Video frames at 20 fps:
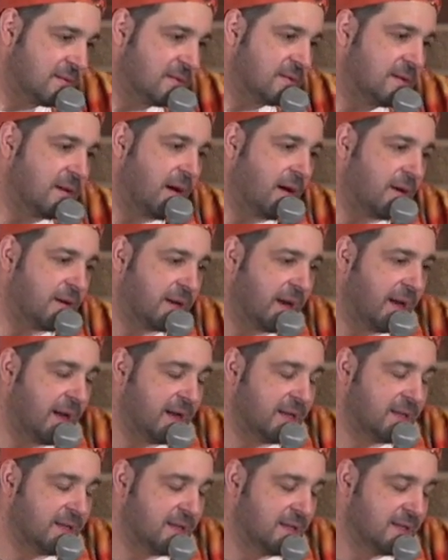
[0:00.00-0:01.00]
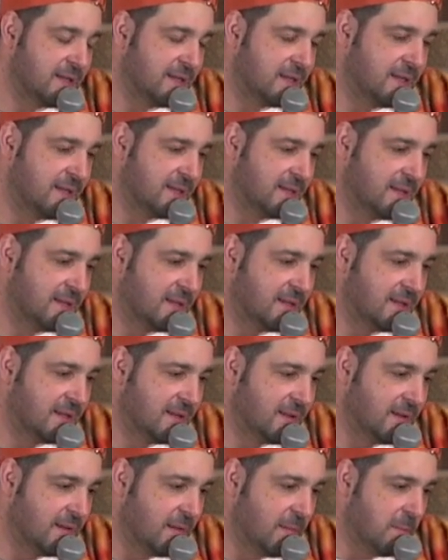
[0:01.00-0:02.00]
online. Okay. Like
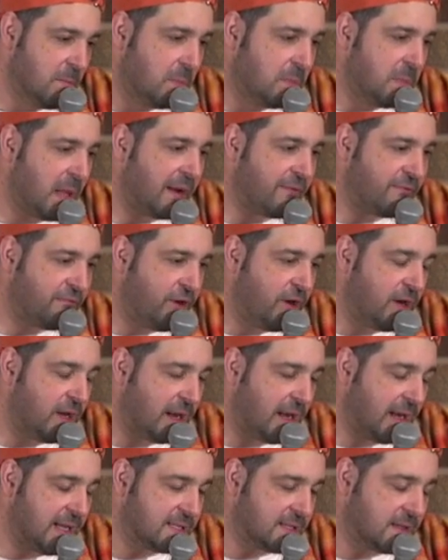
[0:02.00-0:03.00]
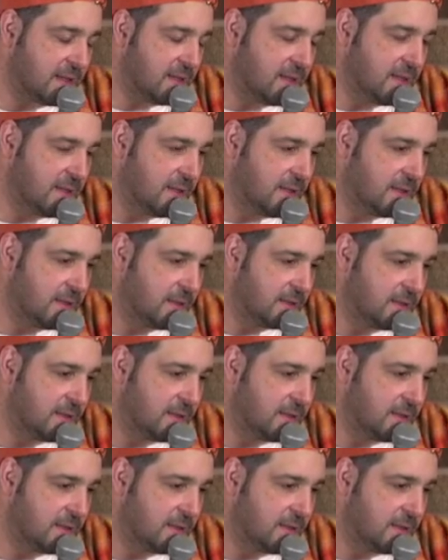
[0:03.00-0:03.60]
nerdy shit. Like fertilizer? Works,